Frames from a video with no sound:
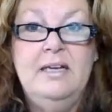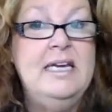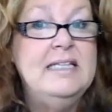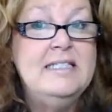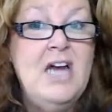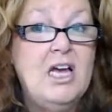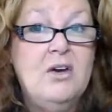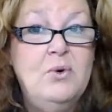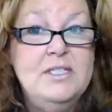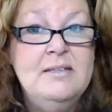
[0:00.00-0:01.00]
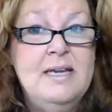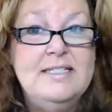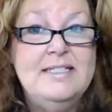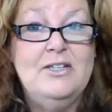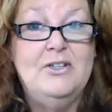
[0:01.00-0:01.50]
It's not going to
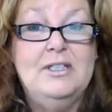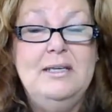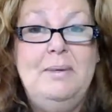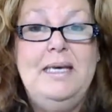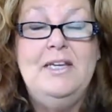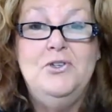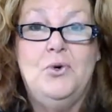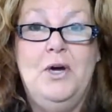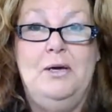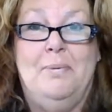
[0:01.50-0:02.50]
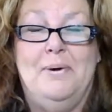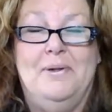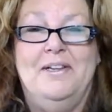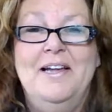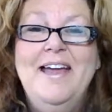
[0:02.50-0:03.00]
necessarily be
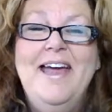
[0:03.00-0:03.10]
enjoyable.